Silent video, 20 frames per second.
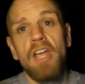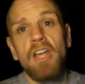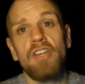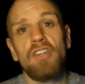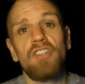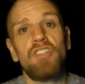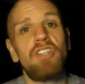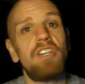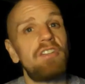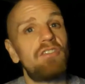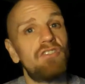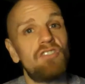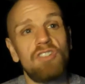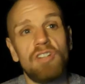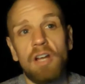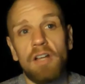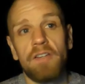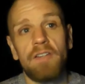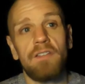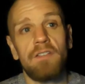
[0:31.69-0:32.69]
She's
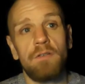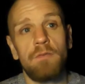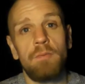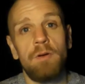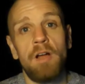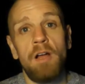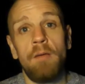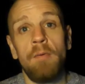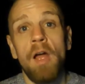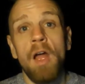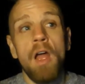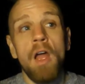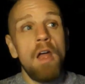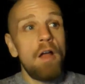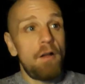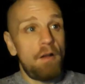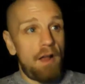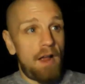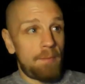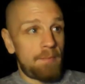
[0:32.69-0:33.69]
just superb.
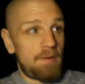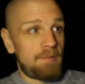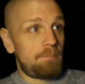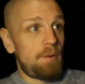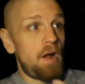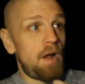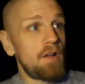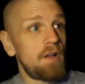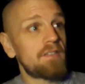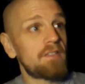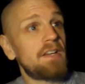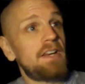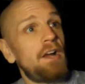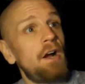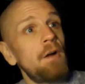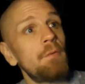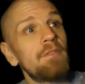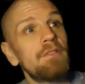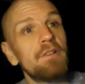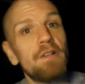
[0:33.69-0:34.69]
I mean, personally,
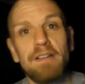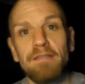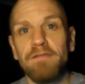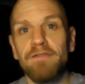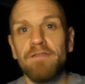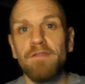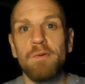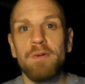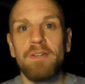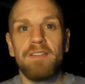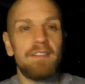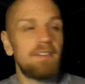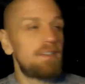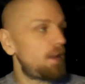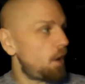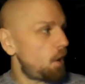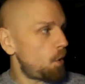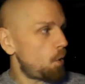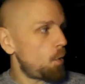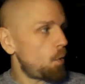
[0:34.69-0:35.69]
I was looking forward to the
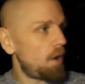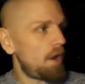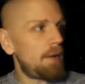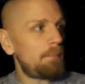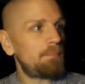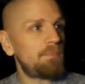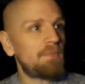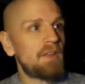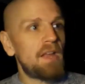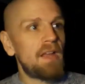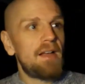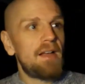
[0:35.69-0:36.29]
whole, the